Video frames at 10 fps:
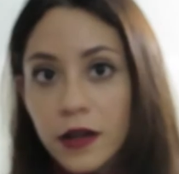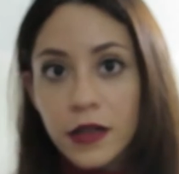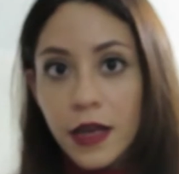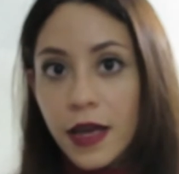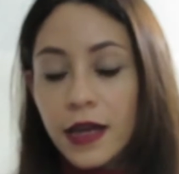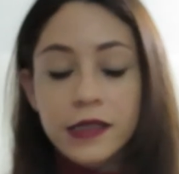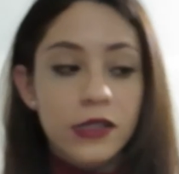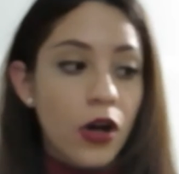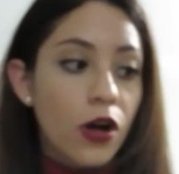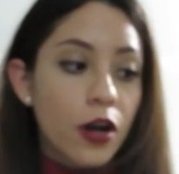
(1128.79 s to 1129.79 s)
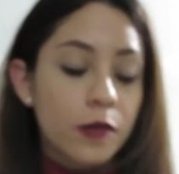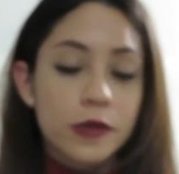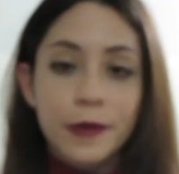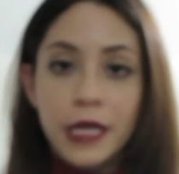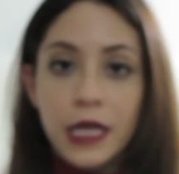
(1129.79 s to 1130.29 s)
legs,
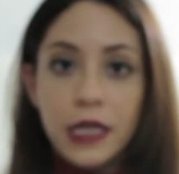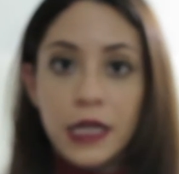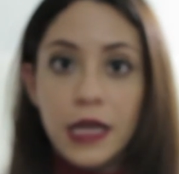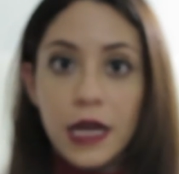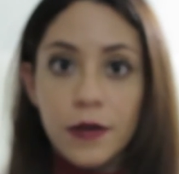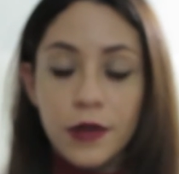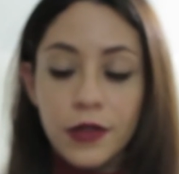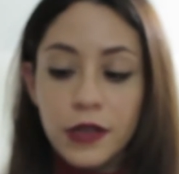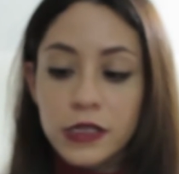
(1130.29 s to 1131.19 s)
arms, bikini, everything.